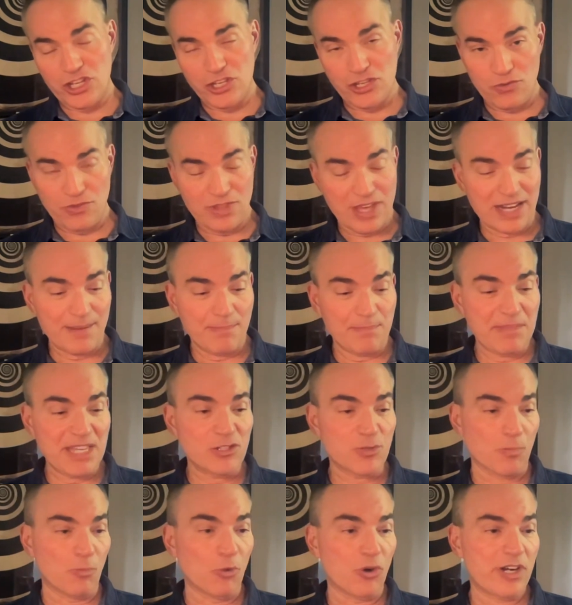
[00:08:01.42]
that it
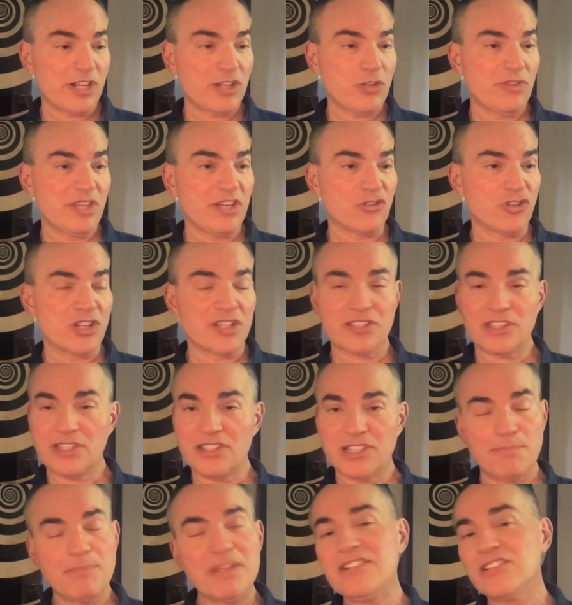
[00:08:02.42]
means more to you than just as a
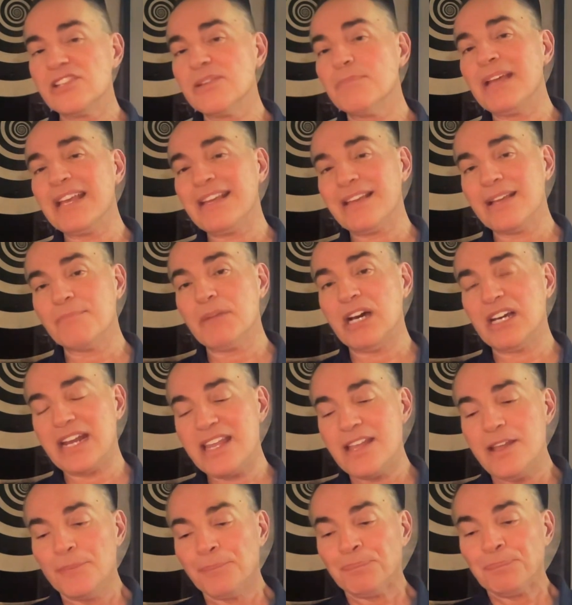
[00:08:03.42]
means of making money.
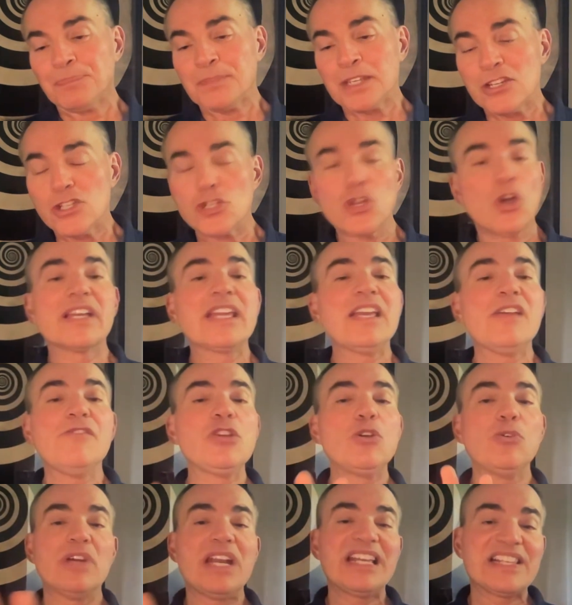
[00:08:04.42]
So I'll give
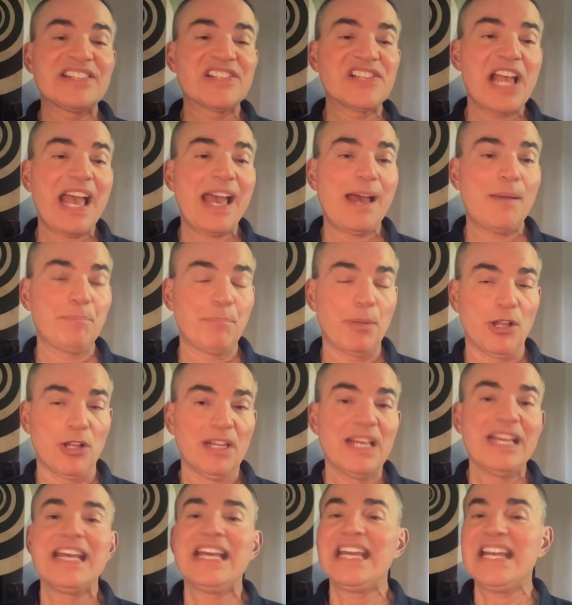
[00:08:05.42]
you an example.
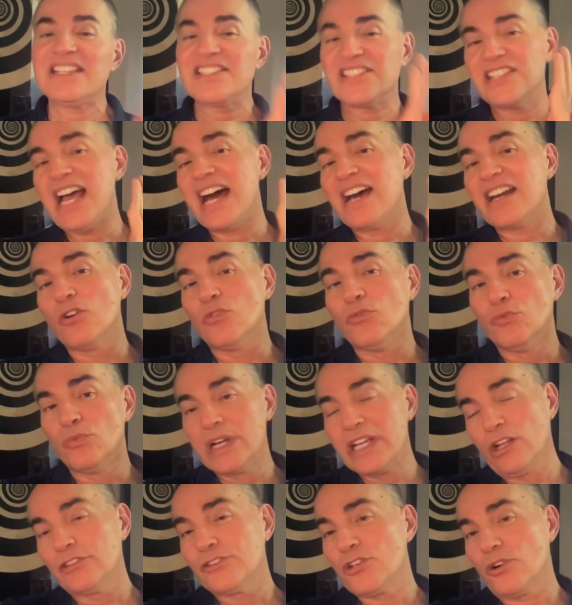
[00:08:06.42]
It's not a
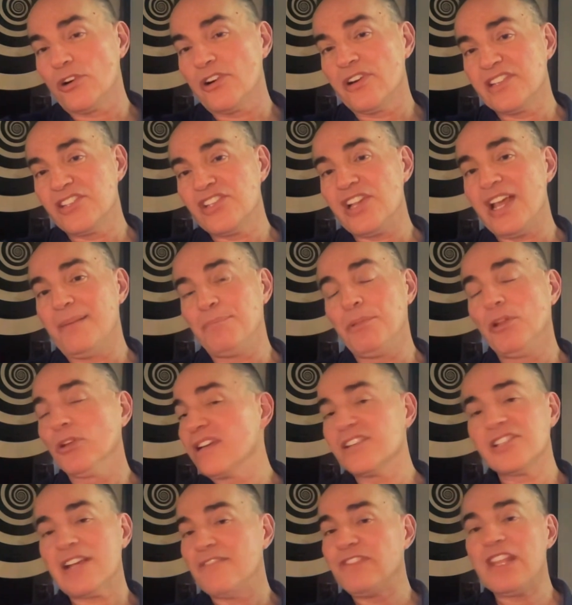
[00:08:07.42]
realtor example
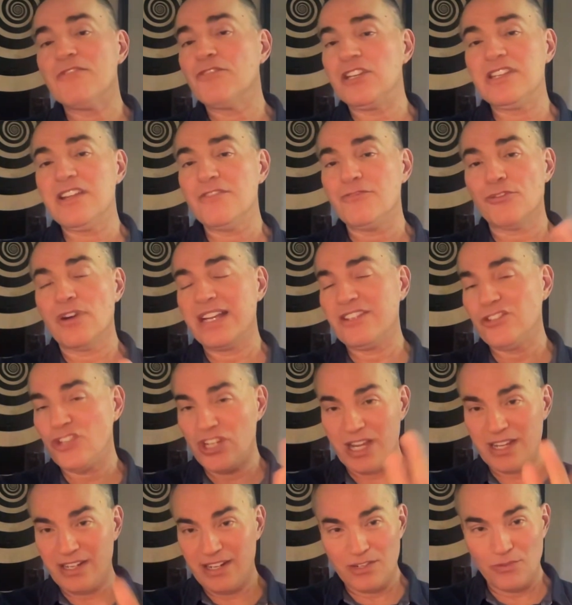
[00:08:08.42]
because I've never
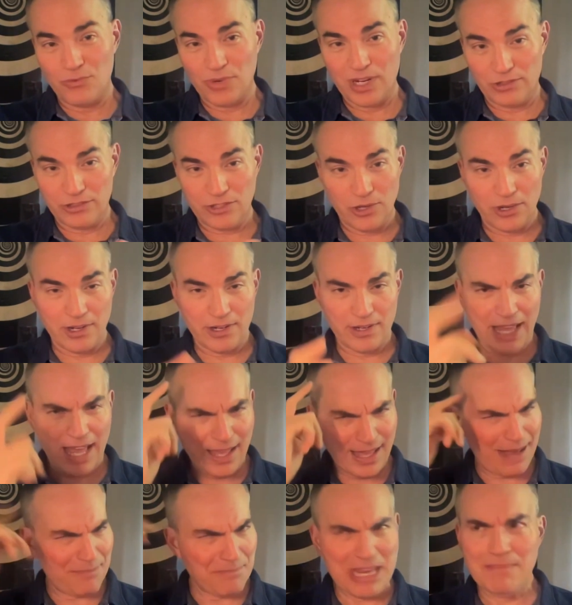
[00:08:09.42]
differentiated a realtor.
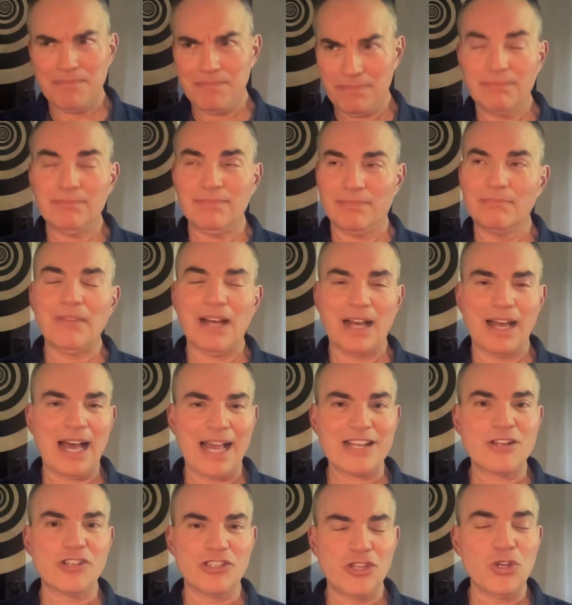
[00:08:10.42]
I mean, I
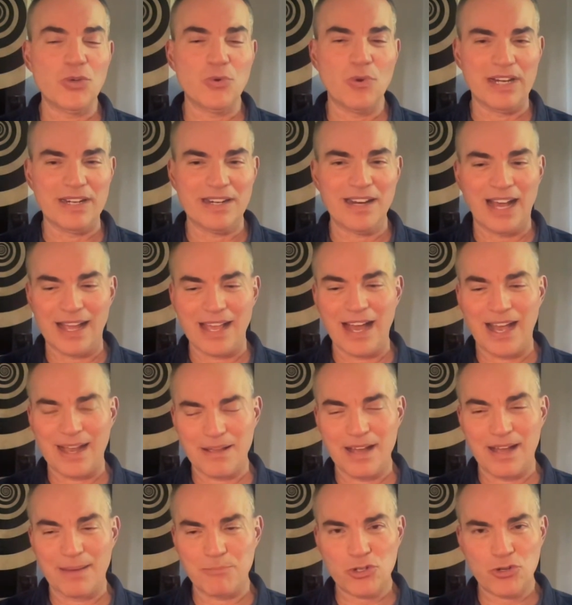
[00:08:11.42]
could do it,
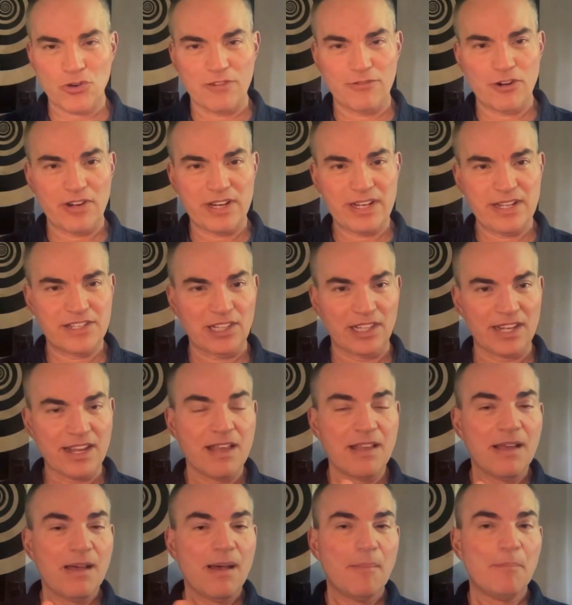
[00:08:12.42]
I'm sure, very easily,
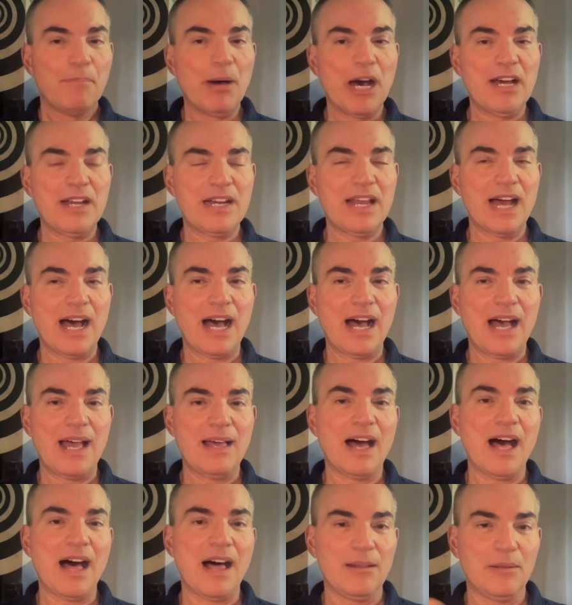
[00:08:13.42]
but
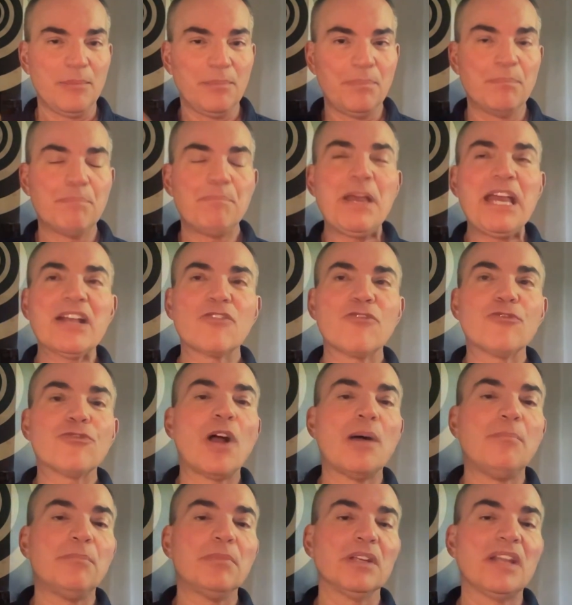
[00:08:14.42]
I'll pick
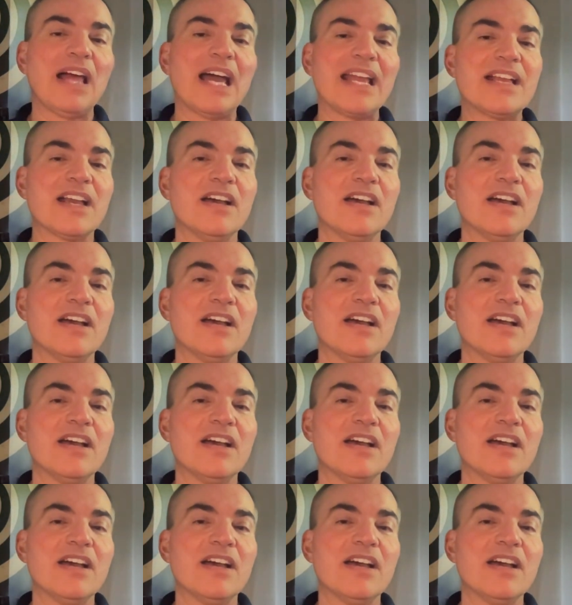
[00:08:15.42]
from like